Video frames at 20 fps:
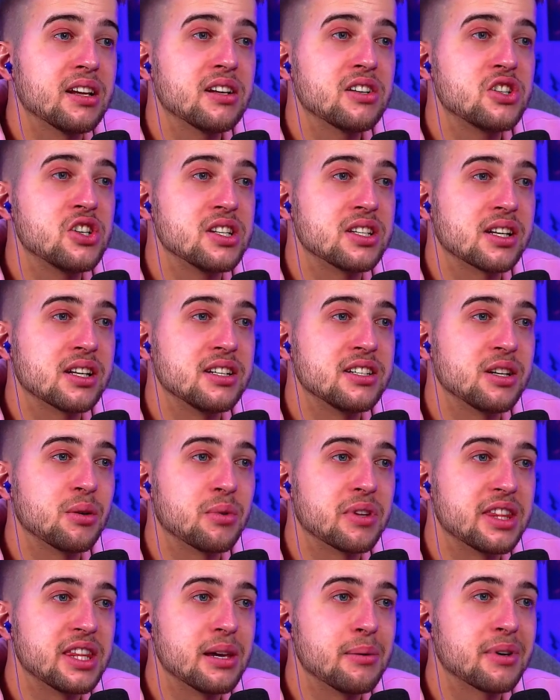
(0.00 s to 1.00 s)
She's gonna deal
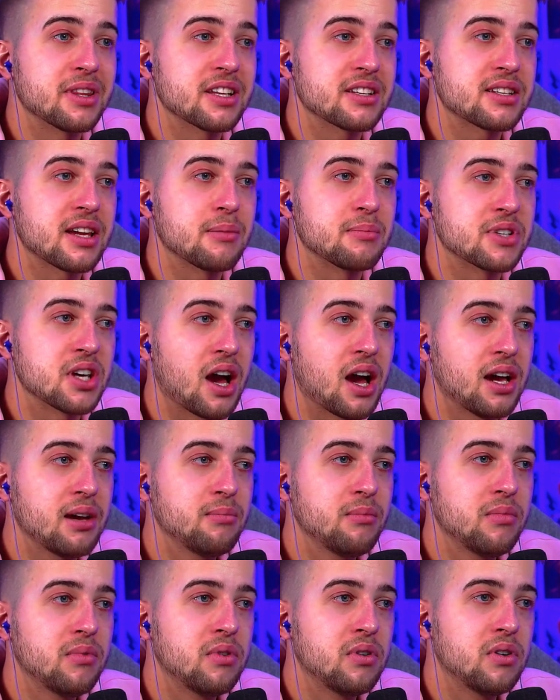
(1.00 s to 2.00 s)
with them at the same
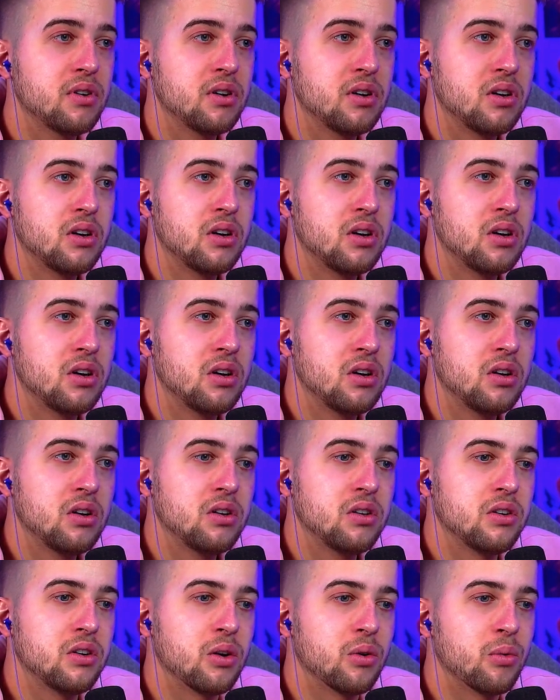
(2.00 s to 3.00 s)
time?
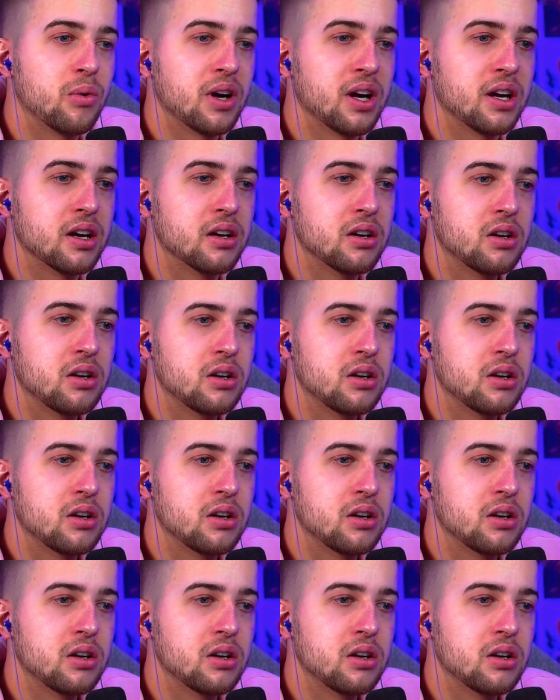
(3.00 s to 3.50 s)
No way.